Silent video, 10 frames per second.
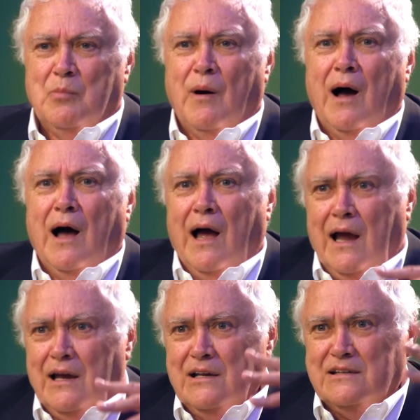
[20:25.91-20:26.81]

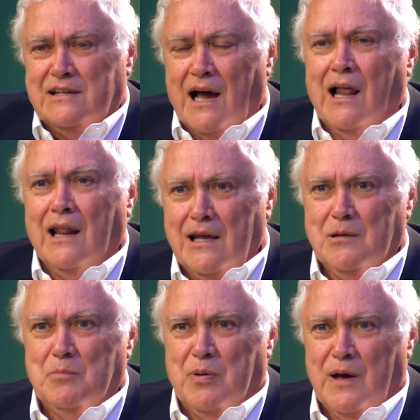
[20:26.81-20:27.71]
by
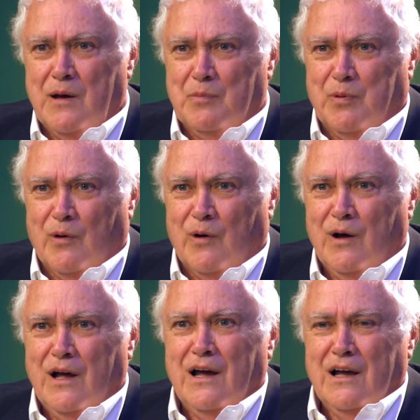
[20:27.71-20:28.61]
telling
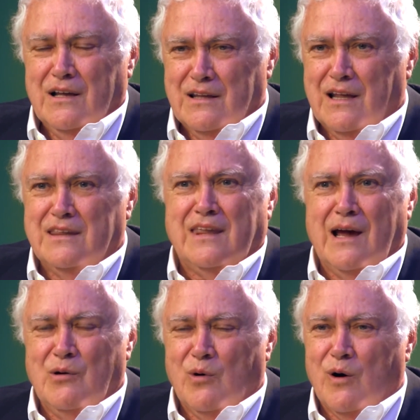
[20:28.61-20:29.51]
people that
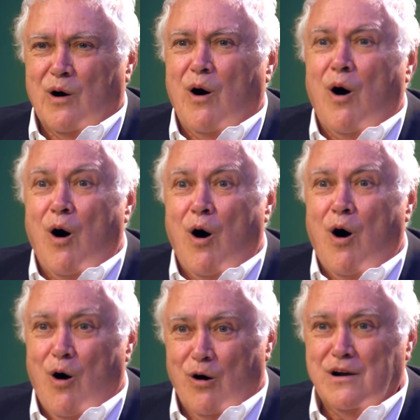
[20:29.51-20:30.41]
they were all